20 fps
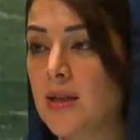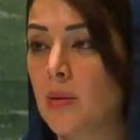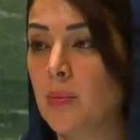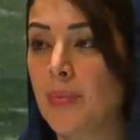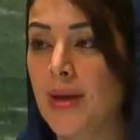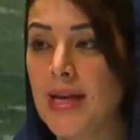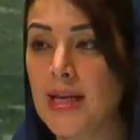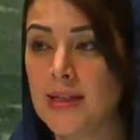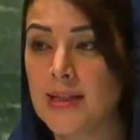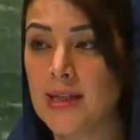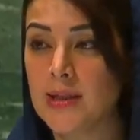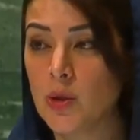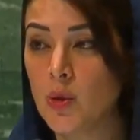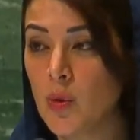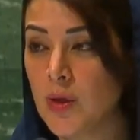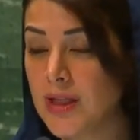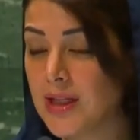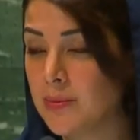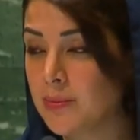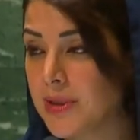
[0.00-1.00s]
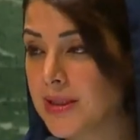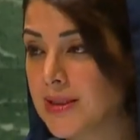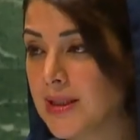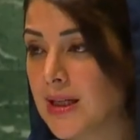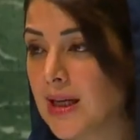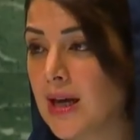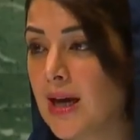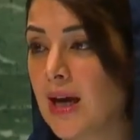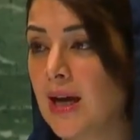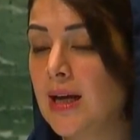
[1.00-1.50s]
economic
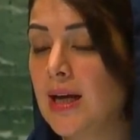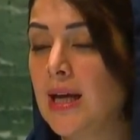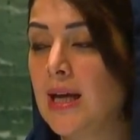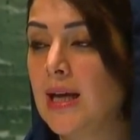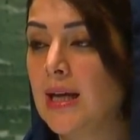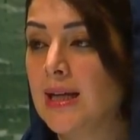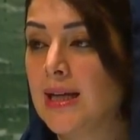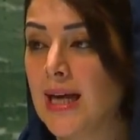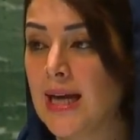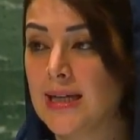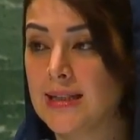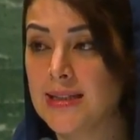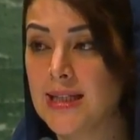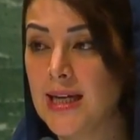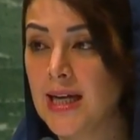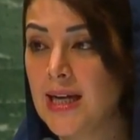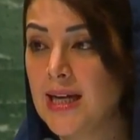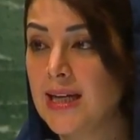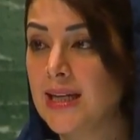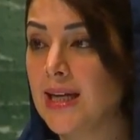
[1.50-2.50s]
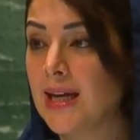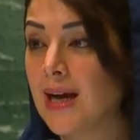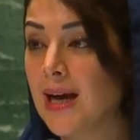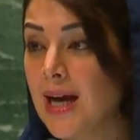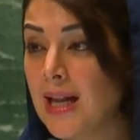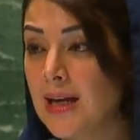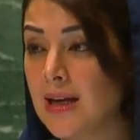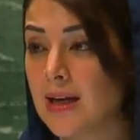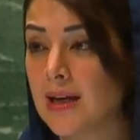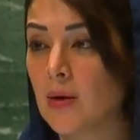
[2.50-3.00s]
integration among the countries of our
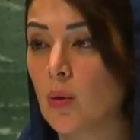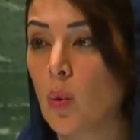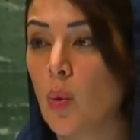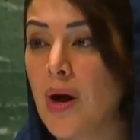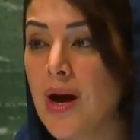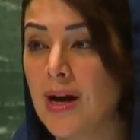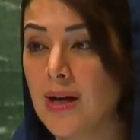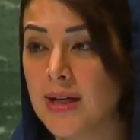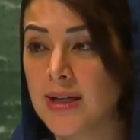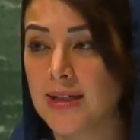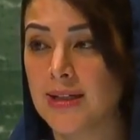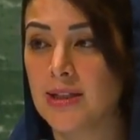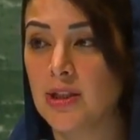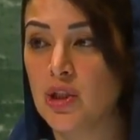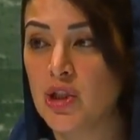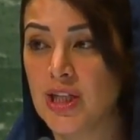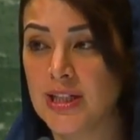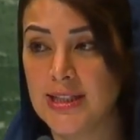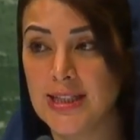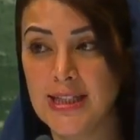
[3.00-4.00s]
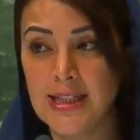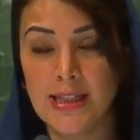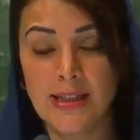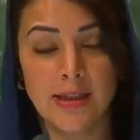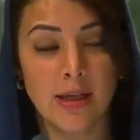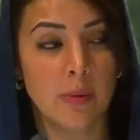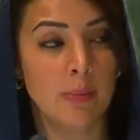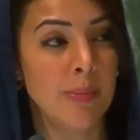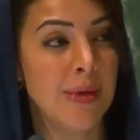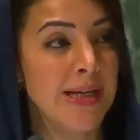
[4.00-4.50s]
region.
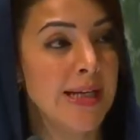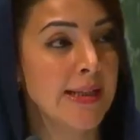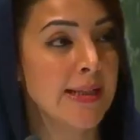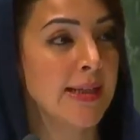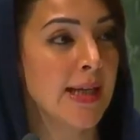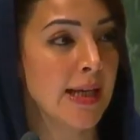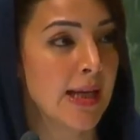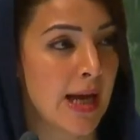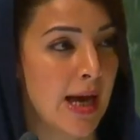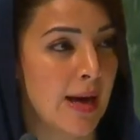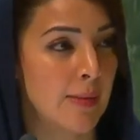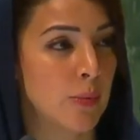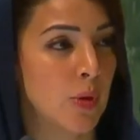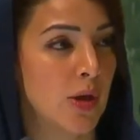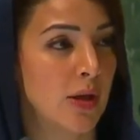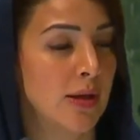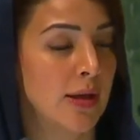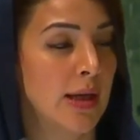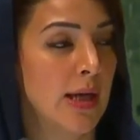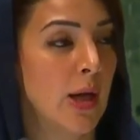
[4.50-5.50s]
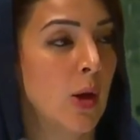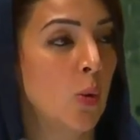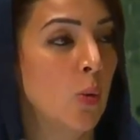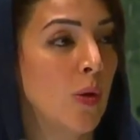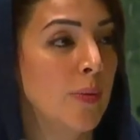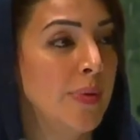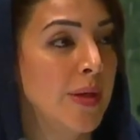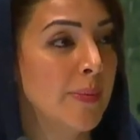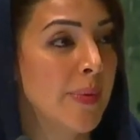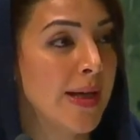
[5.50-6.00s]
This would benefit the economies and
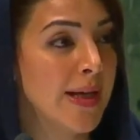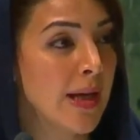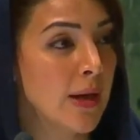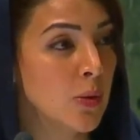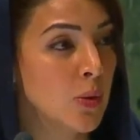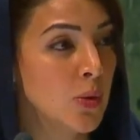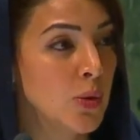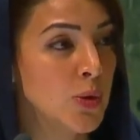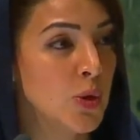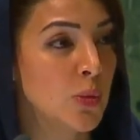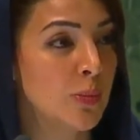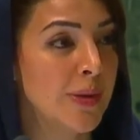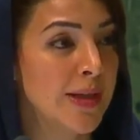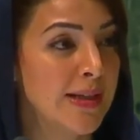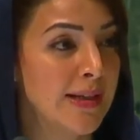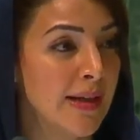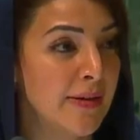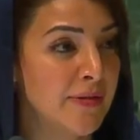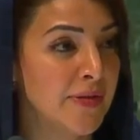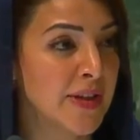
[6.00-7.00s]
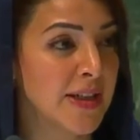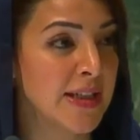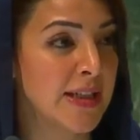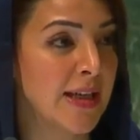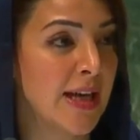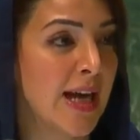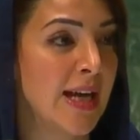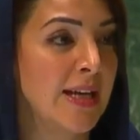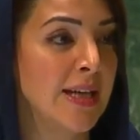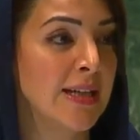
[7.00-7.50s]
people of the region and
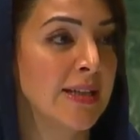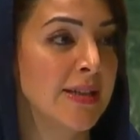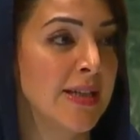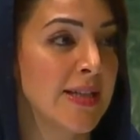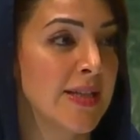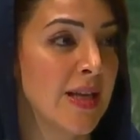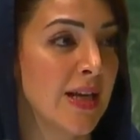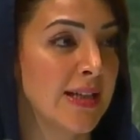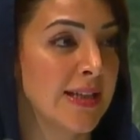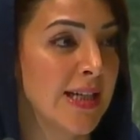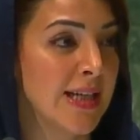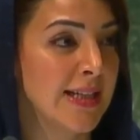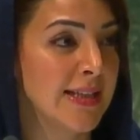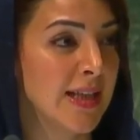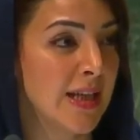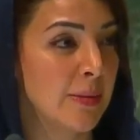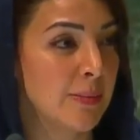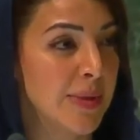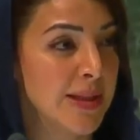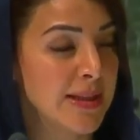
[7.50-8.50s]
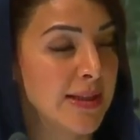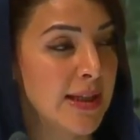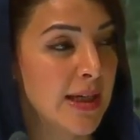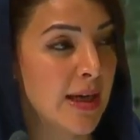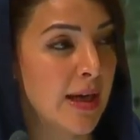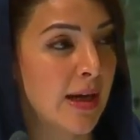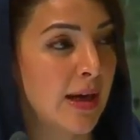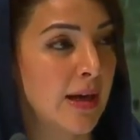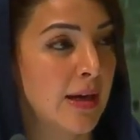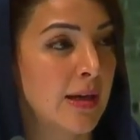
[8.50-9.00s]
will enhance regional
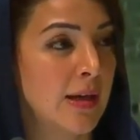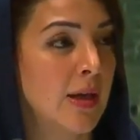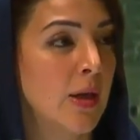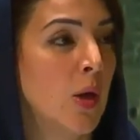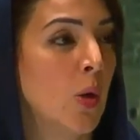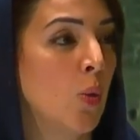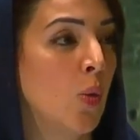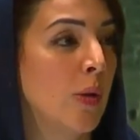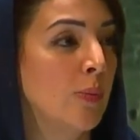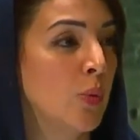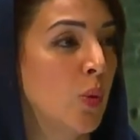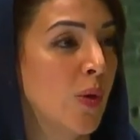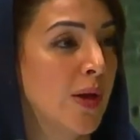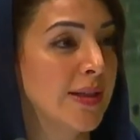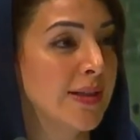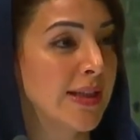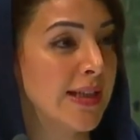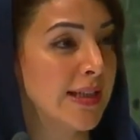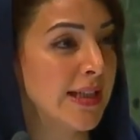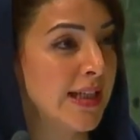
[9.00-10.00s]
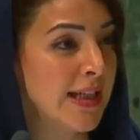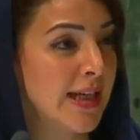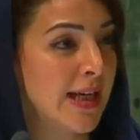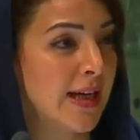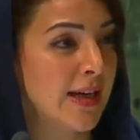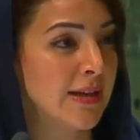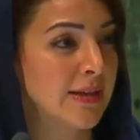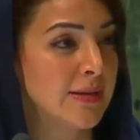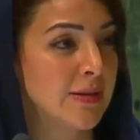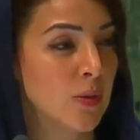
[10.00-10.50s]
stability and
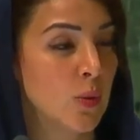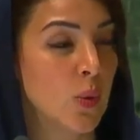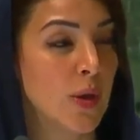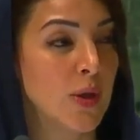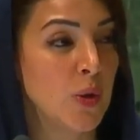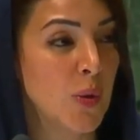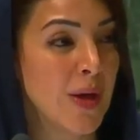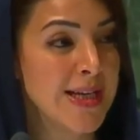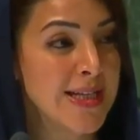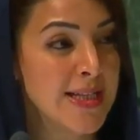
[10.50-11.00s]
prosperity.